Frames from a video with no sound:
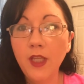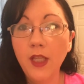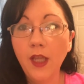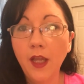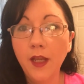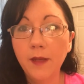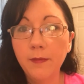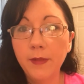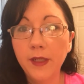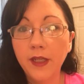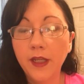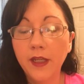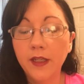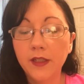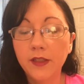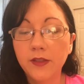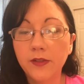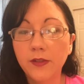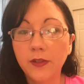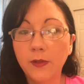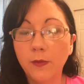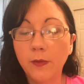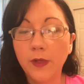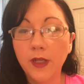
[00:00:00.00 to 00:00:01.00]
I began
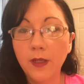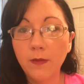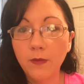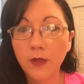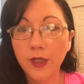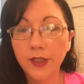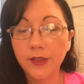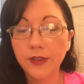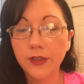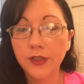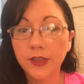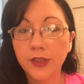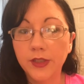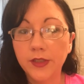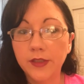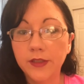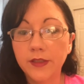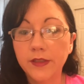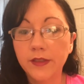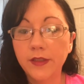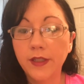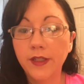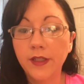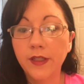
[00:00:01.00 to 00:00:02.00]
doing Weight
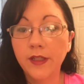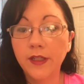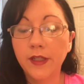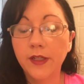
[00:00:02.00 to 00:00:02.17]
Watchers,